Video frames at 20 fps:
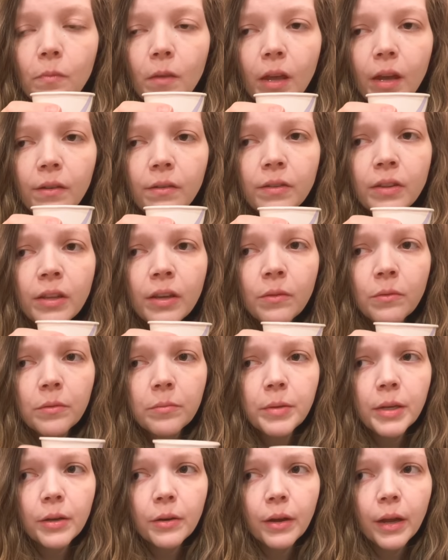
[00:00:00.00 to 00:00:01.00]
everything will
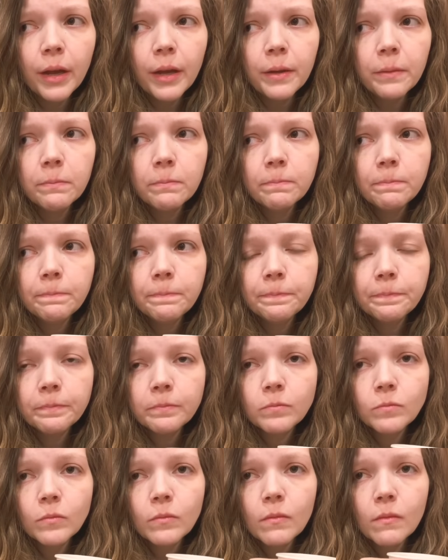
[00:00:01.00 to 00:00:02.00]
be okay
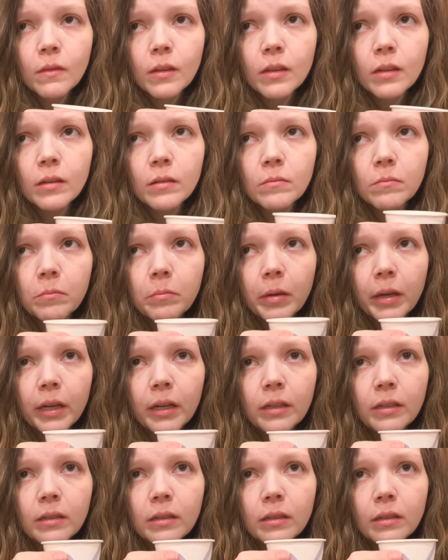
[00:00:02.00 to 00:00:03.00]

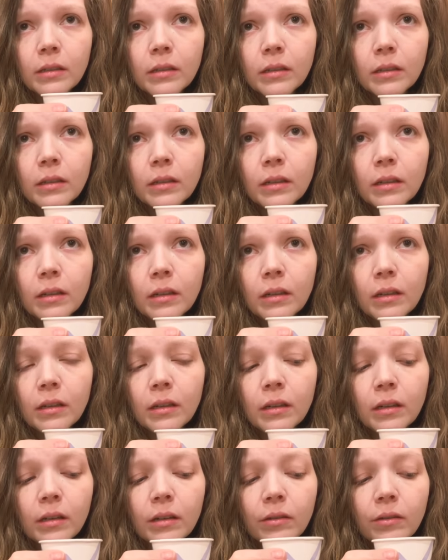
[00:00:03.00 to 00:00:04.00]
but
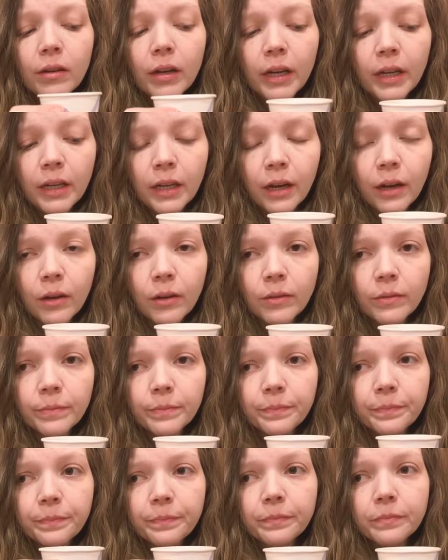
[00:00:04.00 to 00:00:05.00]
right now
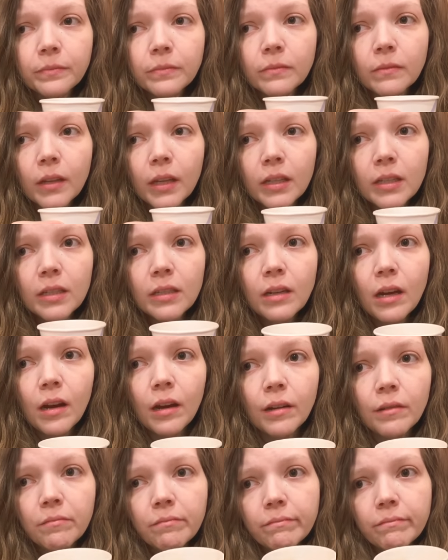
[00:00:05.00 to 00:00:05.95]
it's not